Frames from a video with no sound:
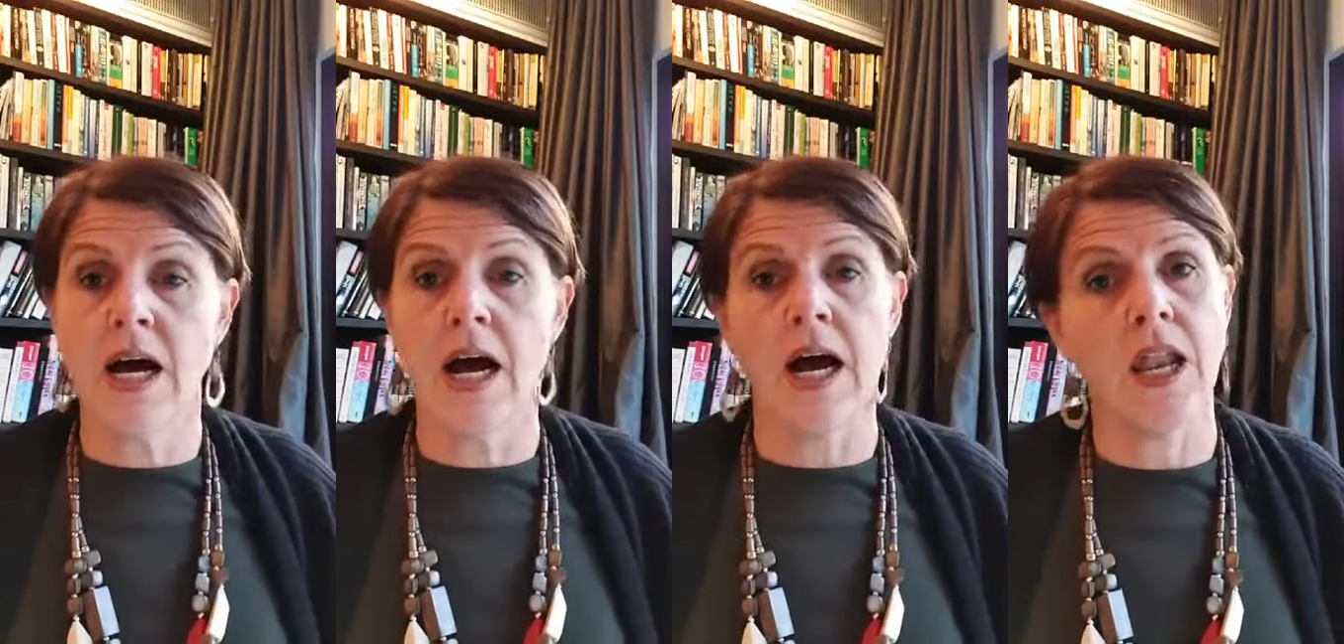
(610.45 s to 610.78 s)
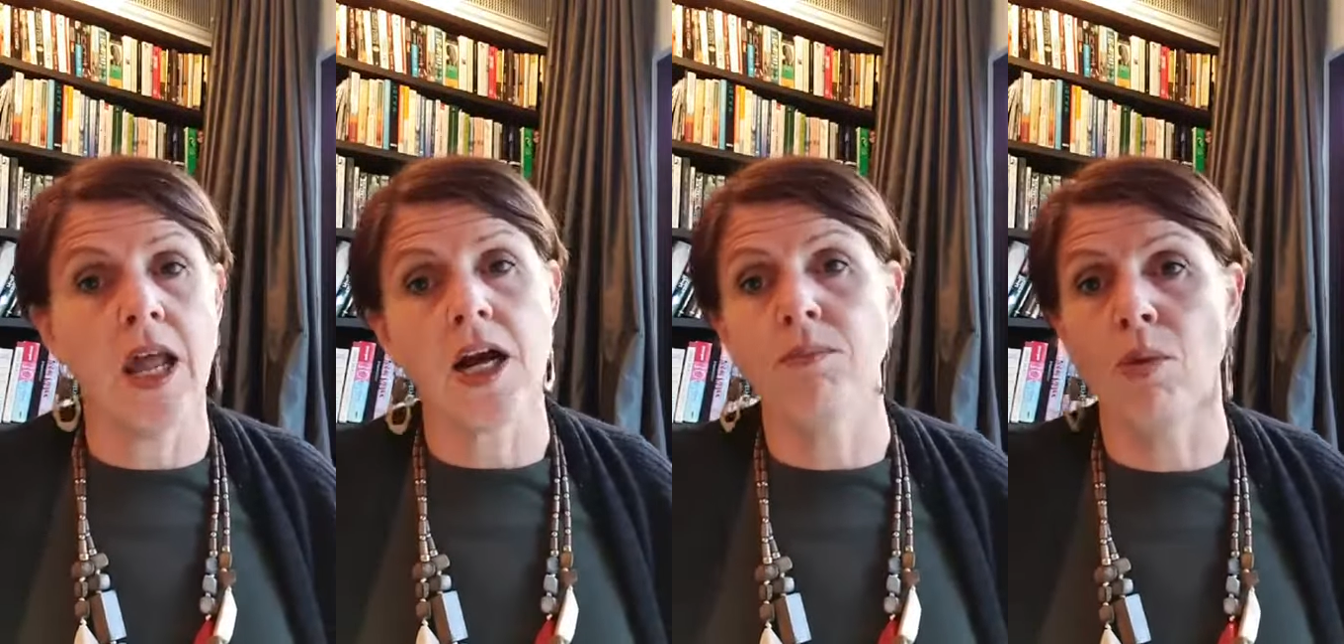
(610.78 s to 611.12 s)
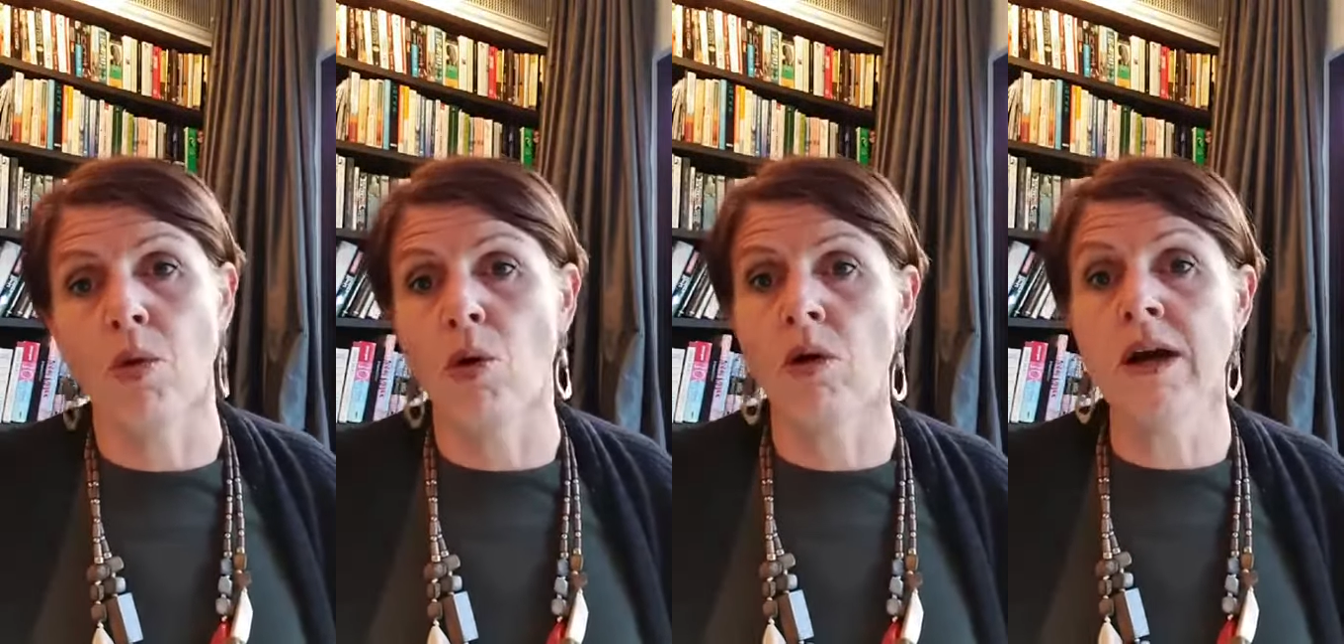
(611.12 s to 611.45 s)
like a
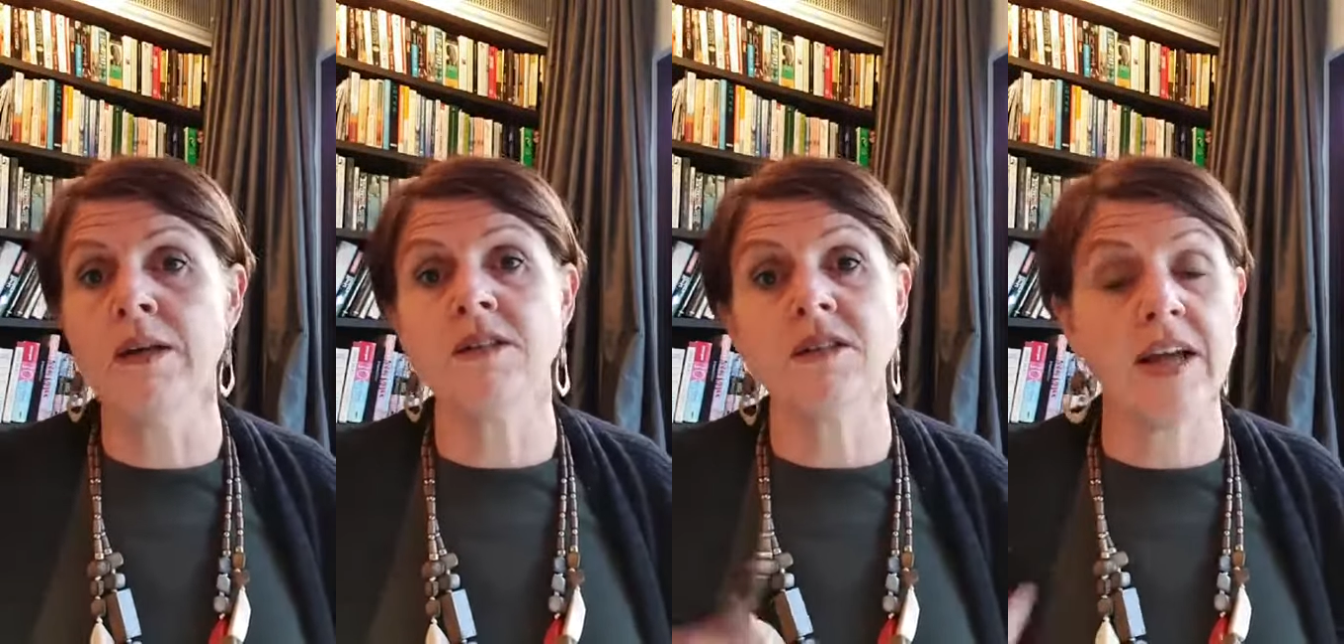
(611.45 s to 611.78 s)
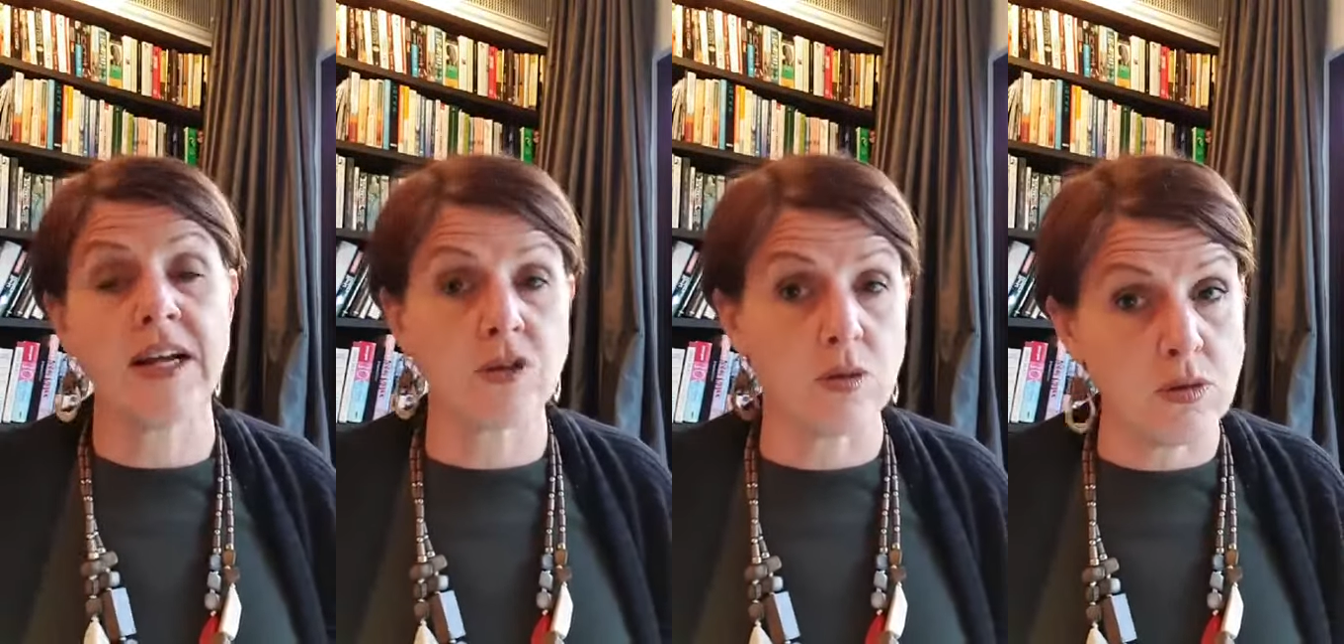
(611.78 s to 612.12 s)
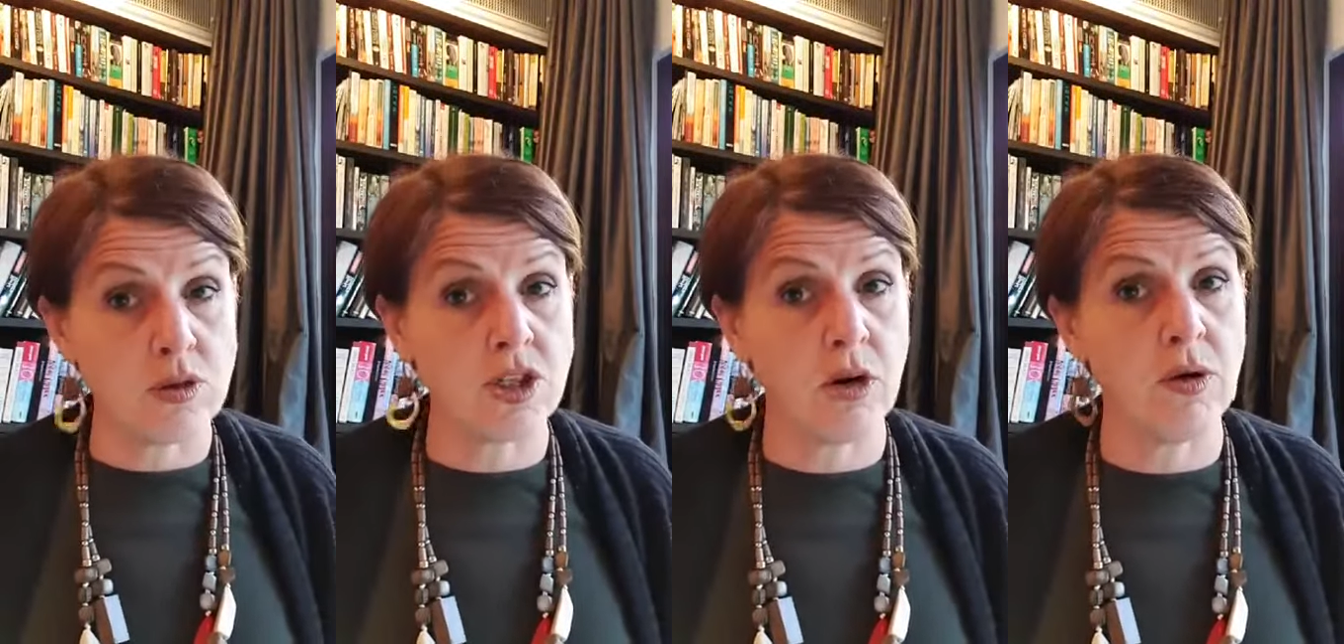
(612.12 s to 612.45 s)
borer. So that's
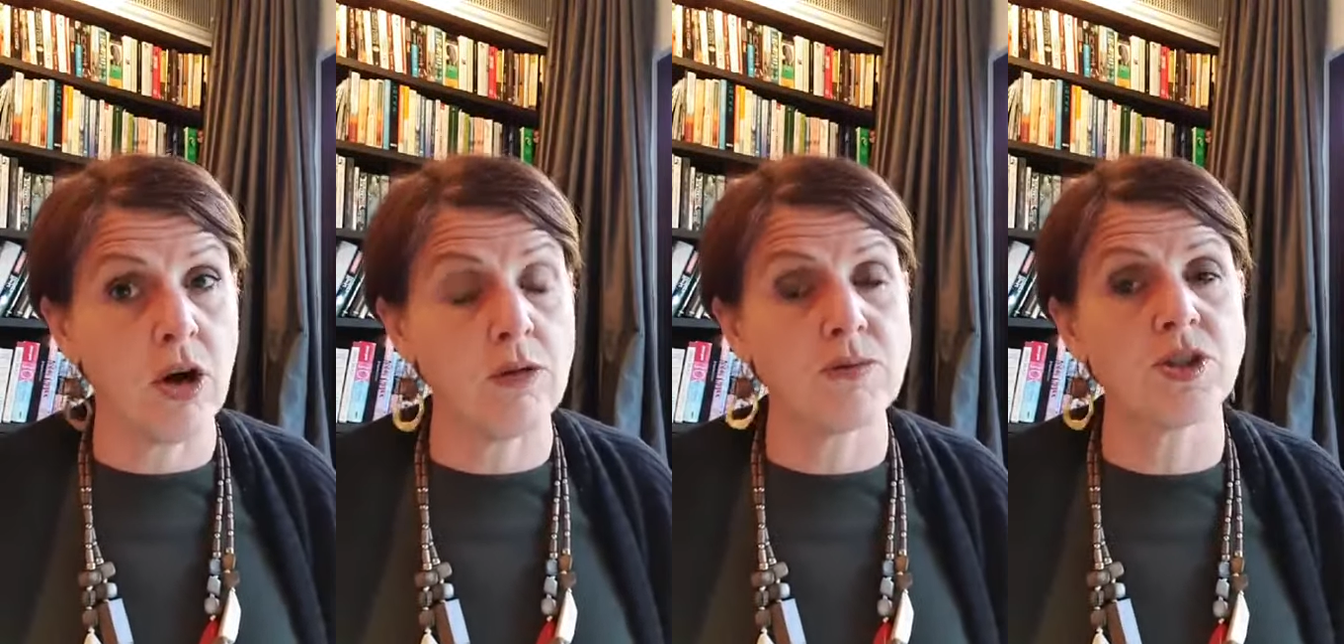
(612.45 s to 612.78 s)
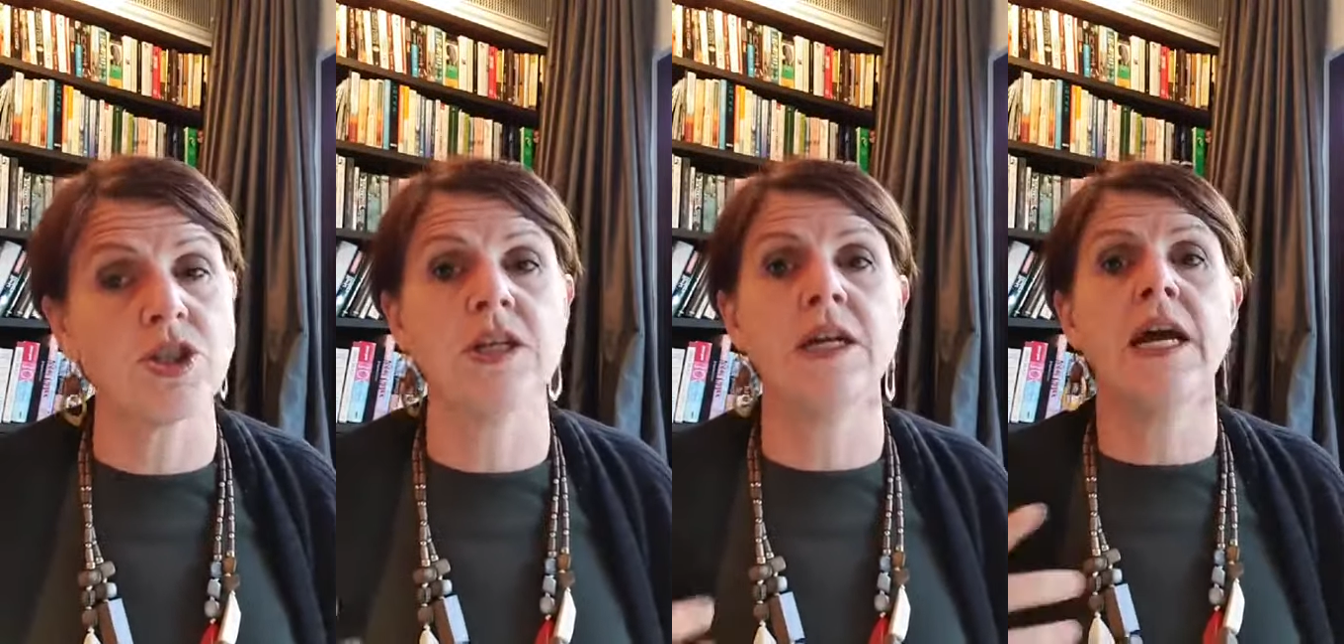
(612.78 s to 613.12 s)
also an option.